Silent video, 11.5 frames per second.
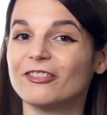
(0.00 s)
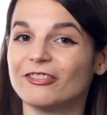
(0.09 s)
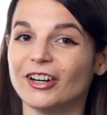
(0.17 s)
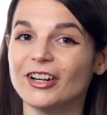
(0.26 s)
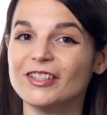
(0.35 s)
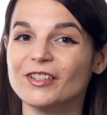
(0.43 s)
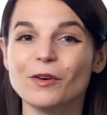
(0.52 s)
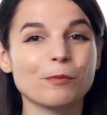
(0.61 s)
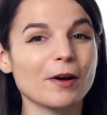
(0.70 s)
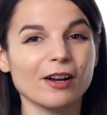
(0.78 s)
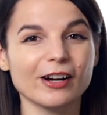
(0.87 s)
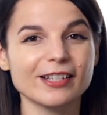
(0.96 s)
First,
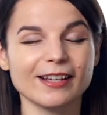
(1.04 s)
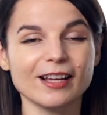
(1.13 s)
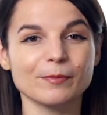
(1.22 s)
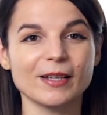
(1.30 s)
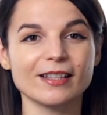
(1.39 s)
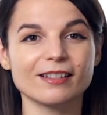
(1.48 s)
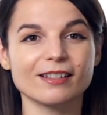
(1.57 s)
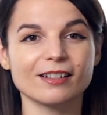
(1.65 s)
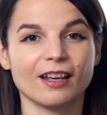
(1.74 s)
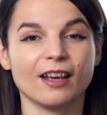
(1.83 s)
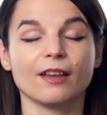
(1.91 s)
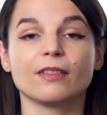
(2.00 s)
what are assessments?
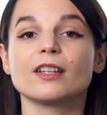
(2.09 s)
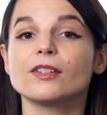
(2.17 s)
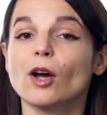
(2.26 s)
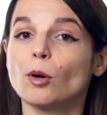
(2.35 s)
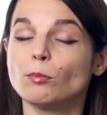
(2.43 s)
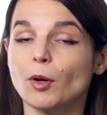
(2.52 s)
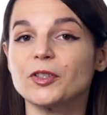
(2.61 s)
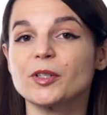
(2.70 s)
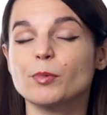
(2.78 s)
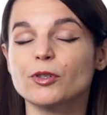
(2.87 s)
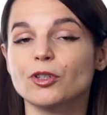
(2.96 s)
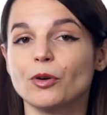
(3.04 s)
These are
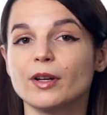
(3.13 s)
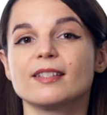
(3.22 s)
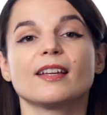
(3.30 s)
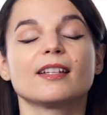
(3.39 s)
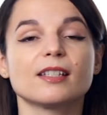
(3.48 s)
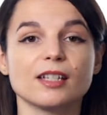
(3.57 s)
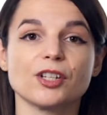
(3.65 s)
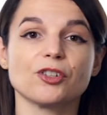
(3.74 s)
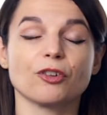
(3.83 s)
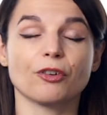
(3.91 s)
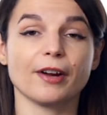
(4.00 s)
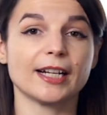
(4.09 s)
multiple choice and
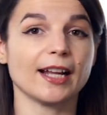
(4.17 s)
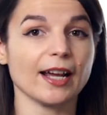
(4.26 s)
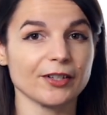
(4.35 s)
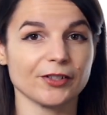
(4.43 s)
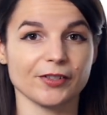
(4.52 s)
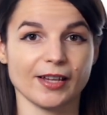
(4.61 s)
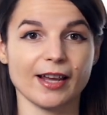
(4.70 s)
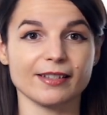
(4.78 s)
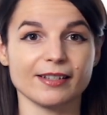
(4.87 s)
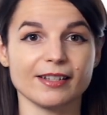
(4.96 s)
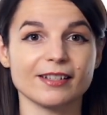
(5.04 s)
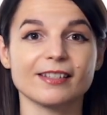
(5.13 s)
teacher-graded
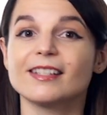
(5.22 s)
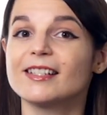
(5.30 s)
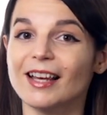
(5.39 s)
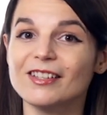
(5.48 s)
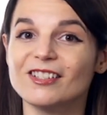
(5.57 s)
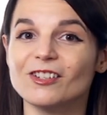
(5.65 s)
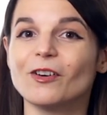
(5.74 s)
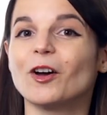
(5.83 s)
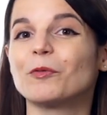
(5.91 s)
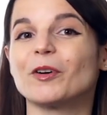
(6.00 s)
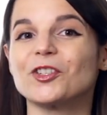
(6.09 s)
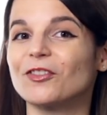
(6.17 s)
exercises that test you on
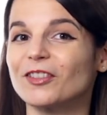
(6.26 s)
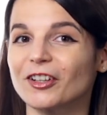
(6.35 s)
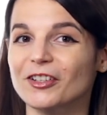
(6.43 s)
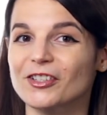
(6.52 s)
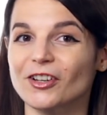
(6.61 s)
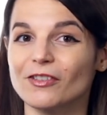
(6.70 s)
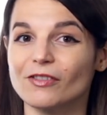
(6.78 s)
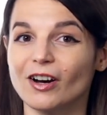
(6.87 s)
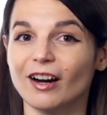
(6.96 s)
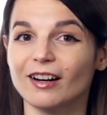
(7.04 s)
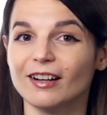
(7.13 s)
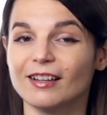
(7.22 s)
what you've learned so
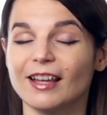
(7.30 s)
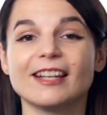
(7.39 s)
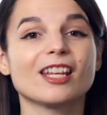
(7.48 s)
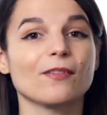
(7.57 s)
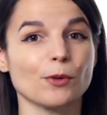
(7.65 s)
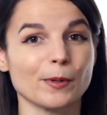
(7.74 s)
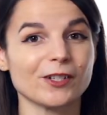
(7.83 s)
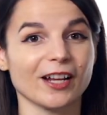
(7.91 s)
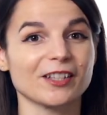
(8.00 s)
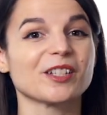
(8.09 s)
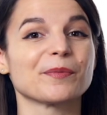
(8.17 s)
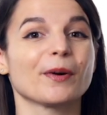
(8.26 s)
far and give you a
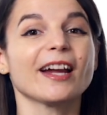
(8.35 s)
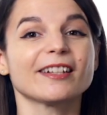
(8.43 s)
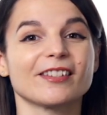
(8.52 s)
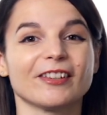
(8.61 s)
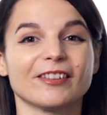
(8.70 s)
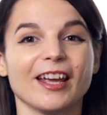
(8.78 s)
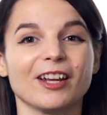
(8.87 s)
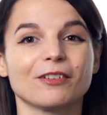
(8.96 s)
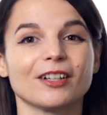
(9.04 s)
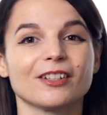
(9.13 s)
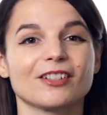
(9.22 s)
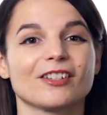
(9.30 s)
chance to practice your
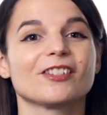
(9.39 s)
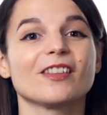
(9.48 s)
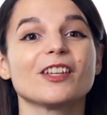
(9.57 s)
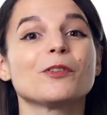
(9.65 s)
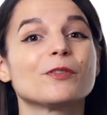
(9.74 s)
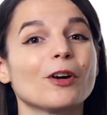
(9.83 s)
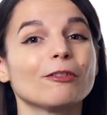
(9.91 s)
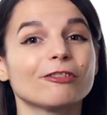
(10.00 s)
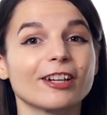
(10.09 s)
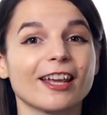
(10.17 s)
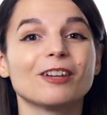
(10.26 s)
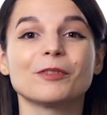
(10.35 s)
language so that you don't
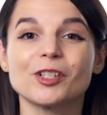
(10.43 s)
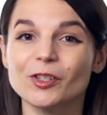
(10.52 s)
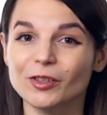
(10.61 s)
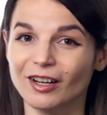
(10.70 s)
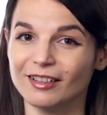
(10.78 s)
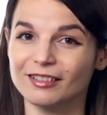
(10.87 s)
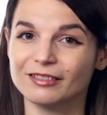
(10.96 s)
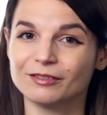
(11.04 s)
forget what you learn.